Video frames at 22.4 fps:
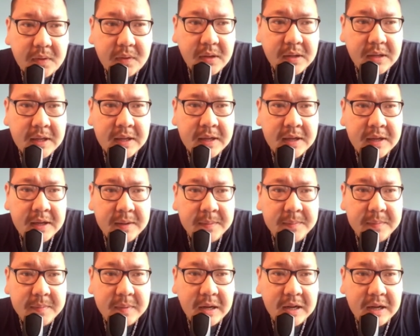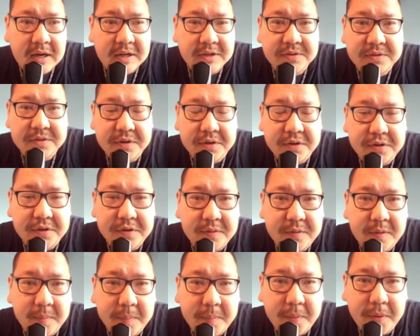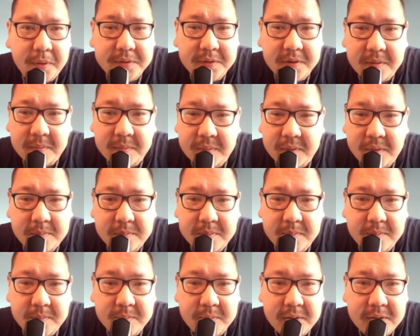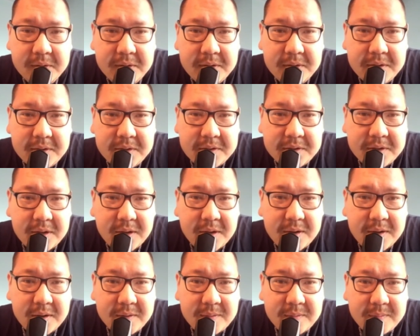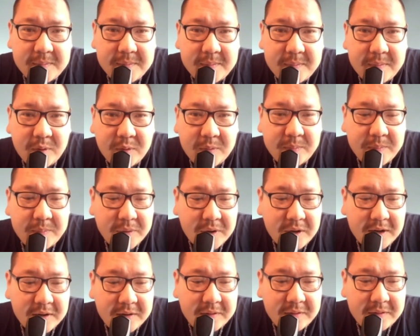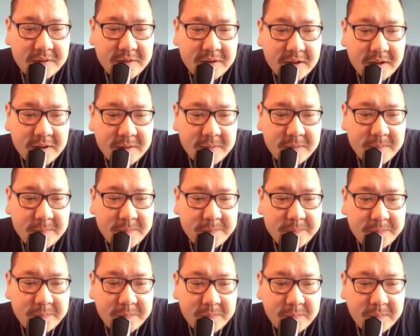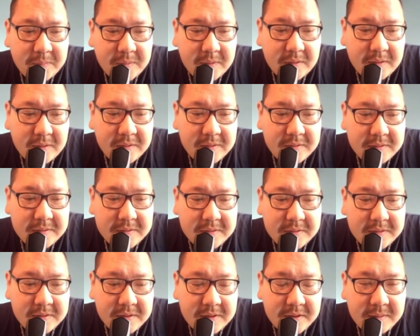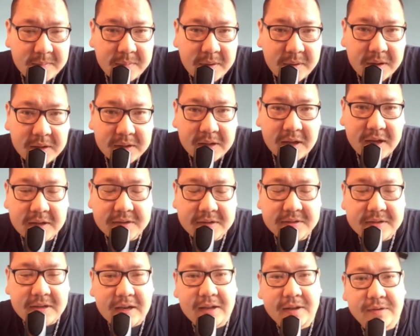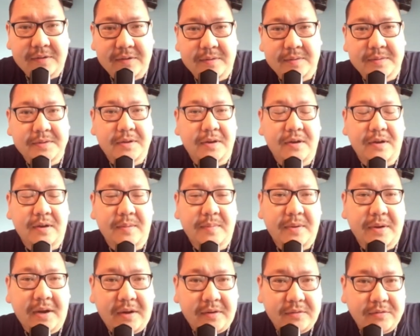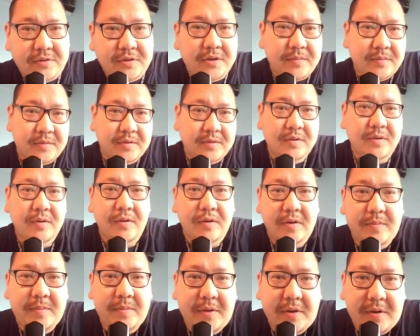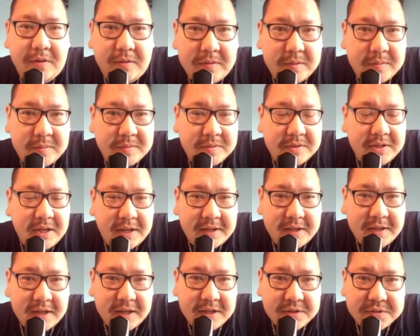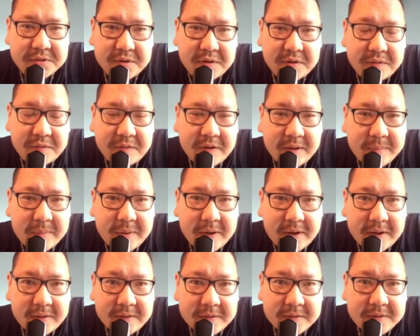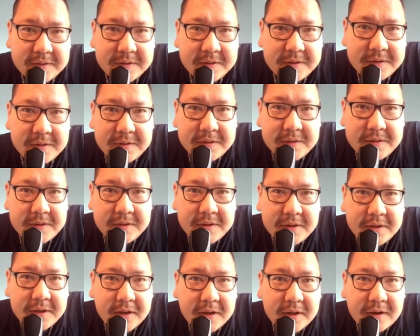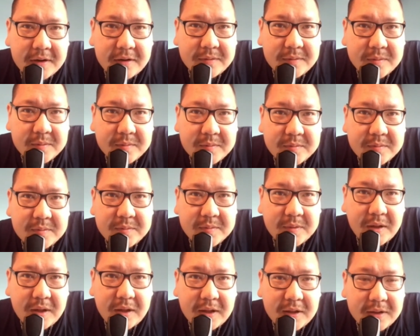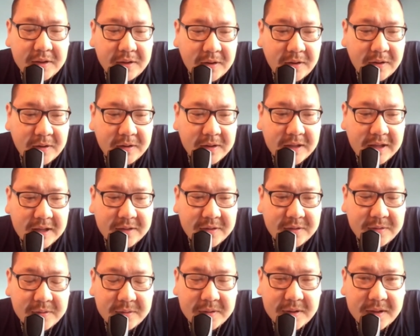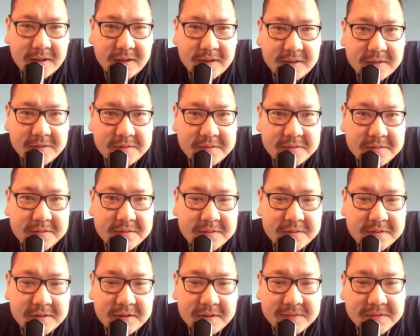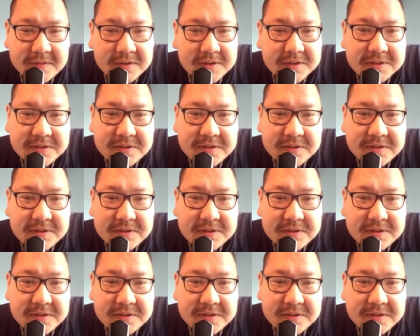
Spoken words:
I listened to both of them. They're both brilliant podcasts. Eleanor was talking about how she was growing up. You know, there was 10 kids in her family. You know, and they all had to live in a,